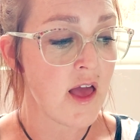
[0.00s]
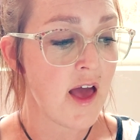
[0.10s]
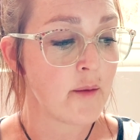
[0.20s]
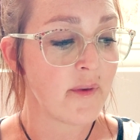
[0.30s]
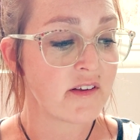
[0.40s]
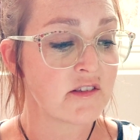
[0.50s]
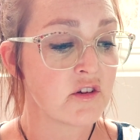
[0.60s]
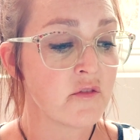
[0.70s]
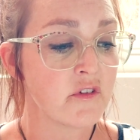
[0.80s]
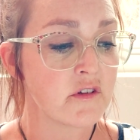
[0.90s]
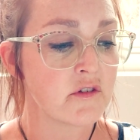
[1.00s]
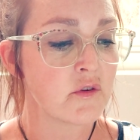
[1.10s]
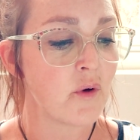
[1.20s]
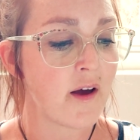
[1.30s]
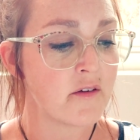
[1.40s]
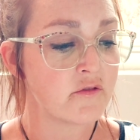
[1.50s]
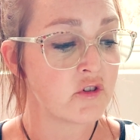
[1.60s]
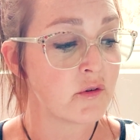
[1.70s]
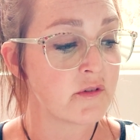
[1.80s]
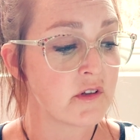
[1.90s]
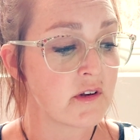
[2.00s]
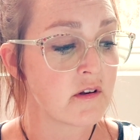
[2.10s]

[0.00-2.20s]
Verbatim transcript: and my servant who I have chosen